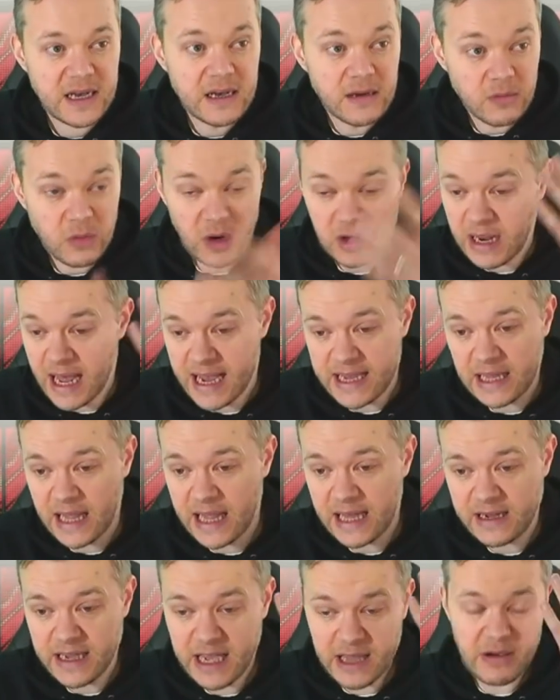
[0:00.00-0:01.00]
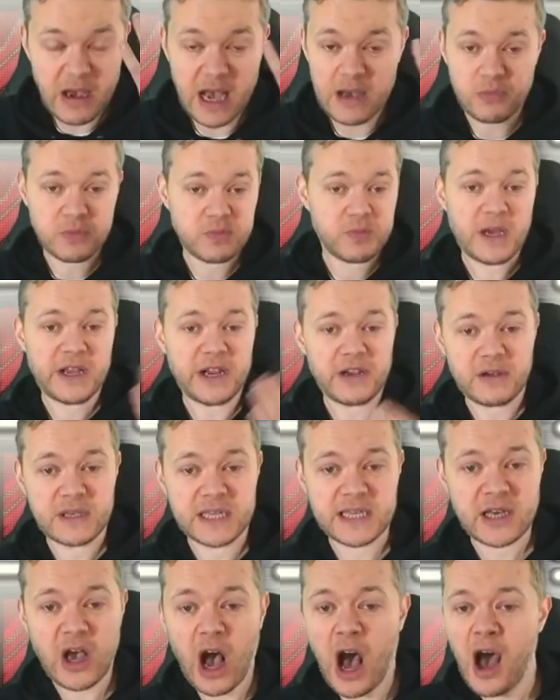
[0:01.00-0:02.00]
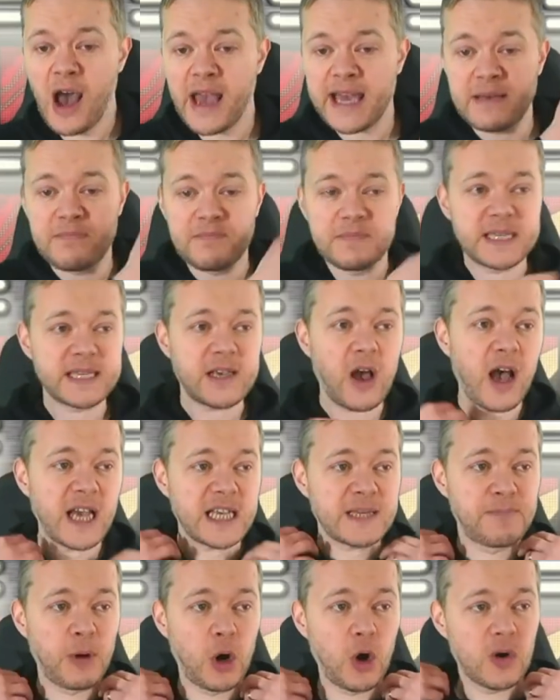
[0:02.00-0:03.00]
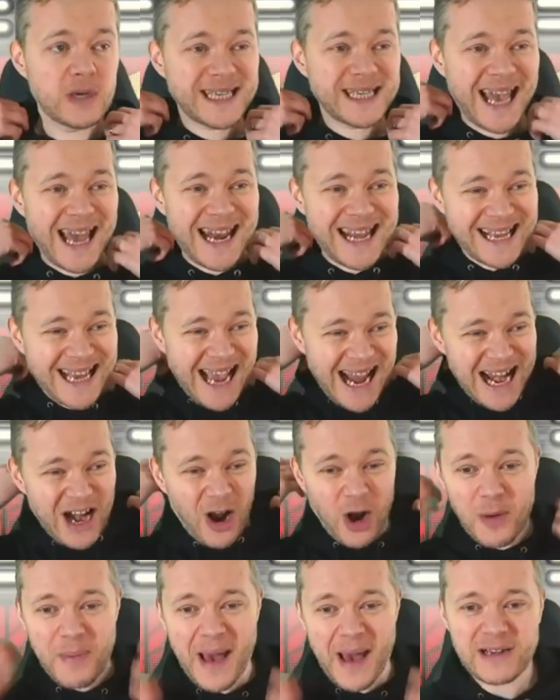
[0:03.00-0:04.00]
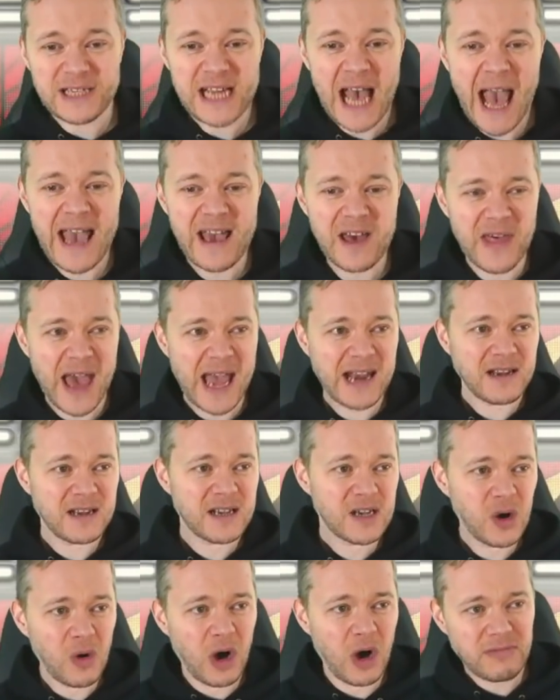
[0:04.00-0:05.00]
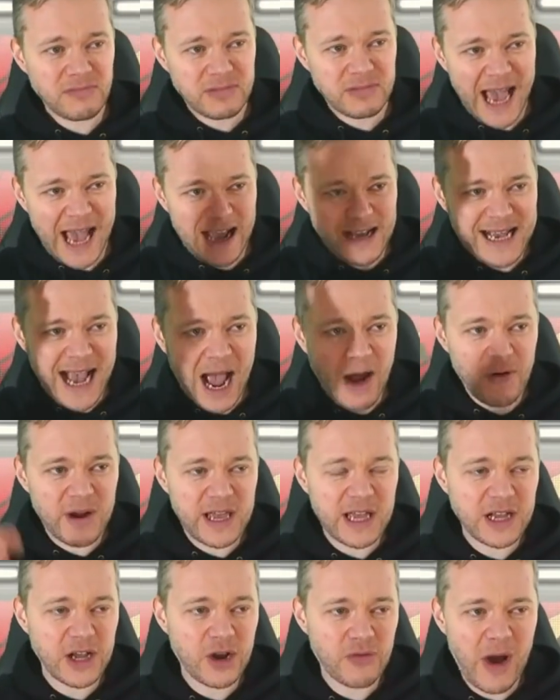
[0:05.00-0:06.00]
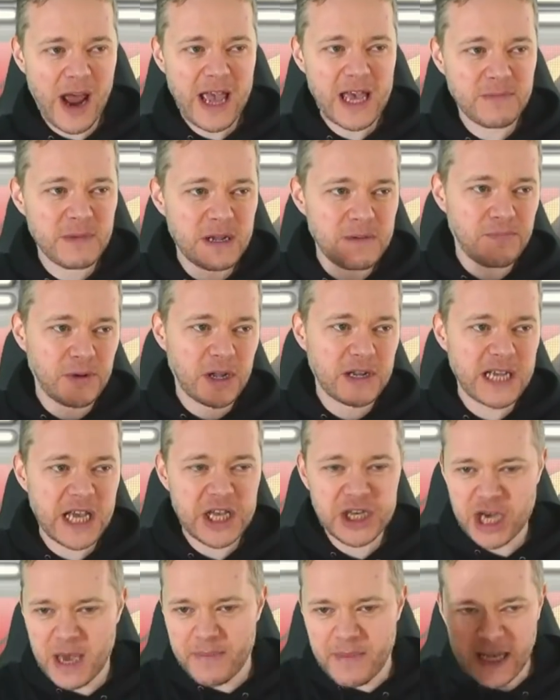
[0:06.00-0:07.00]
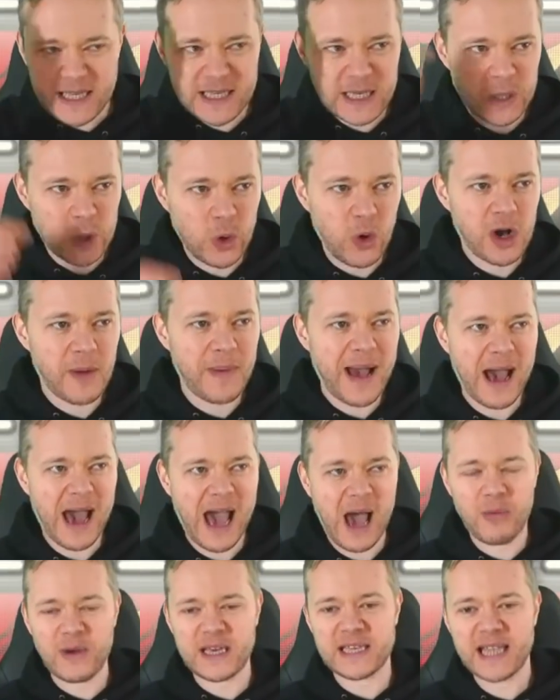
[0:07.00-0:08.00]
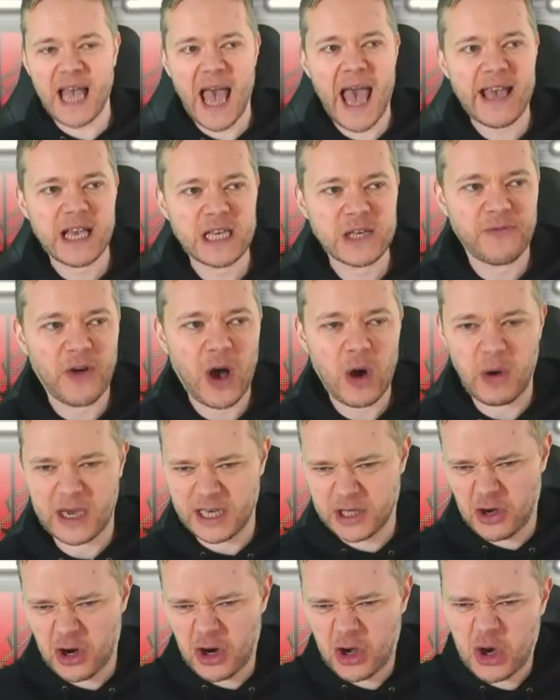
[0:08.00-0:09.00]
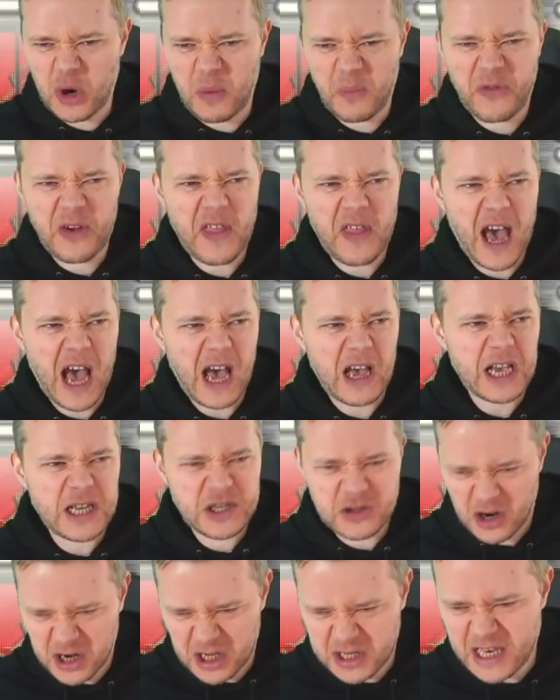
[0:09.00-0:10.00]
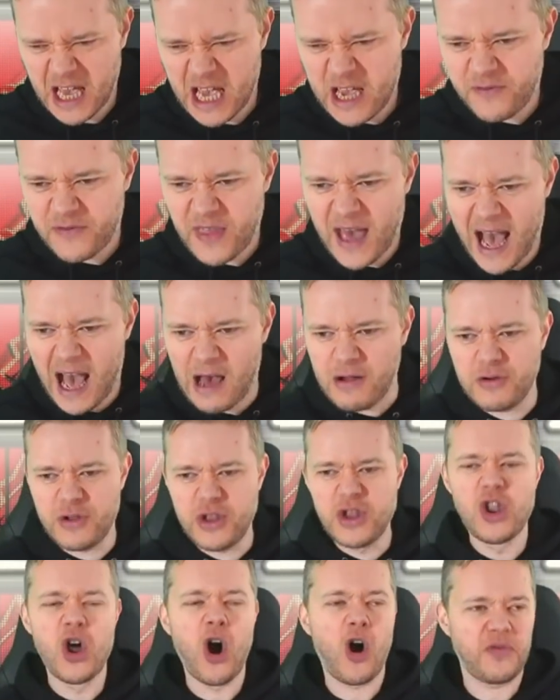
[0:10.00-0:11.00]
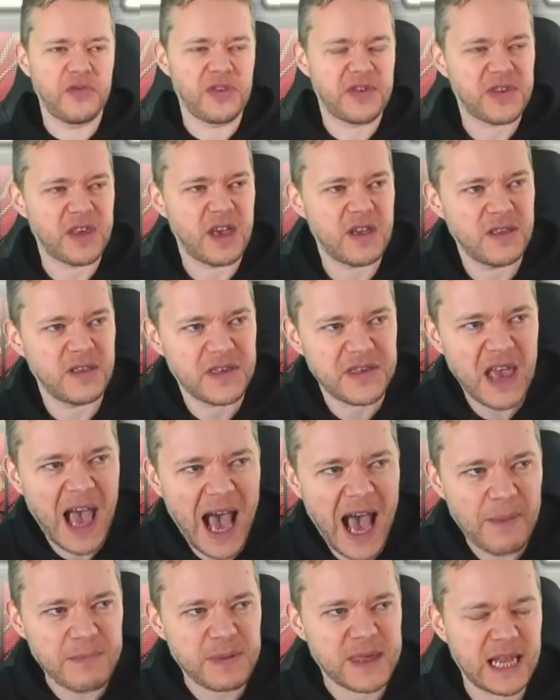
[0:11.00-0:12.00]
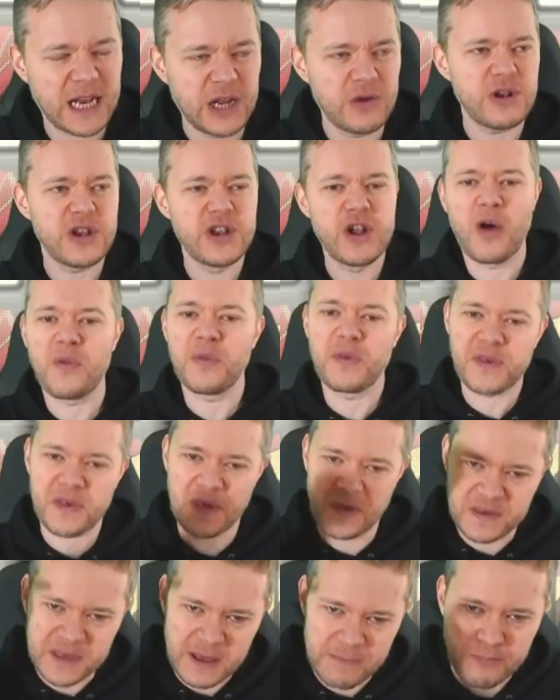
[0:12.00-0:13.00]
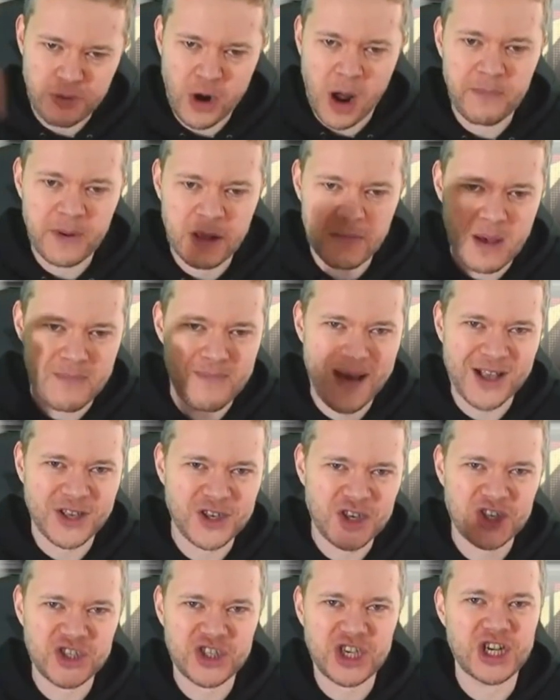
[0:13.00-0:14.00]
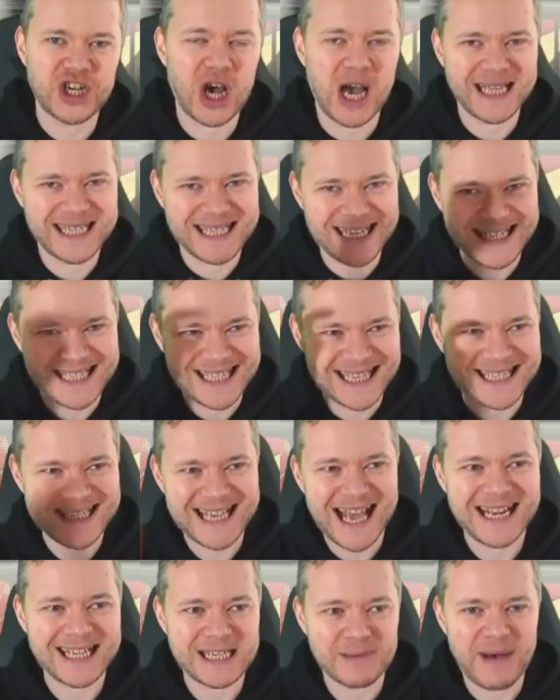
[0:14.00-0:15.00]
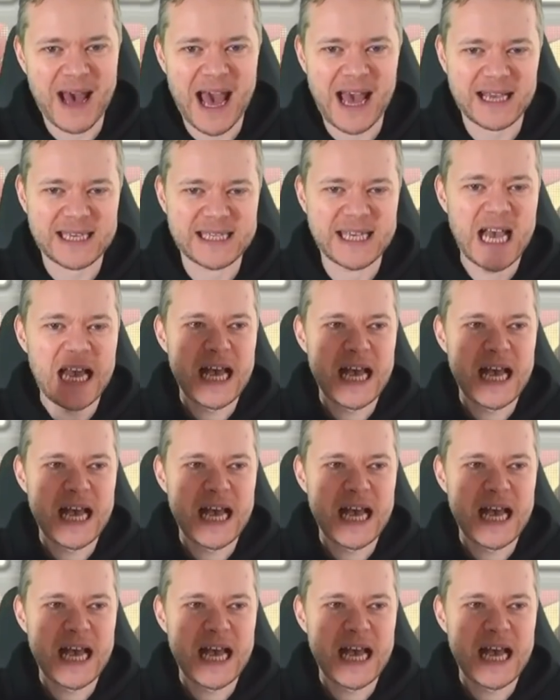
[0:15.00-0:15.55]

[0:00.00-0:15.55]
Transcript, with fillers: Well, that, uh, yeah, uh, Sky, Sky Sports, get it, get it on about De Gea then. Go on, get Gary and Graham and bloody Jimmy to talk about how it's De Gea's fault. He's got to come for that. He's got to save that. Nonsense, absolute nonsense. The problem at Manchester United is the centre backs.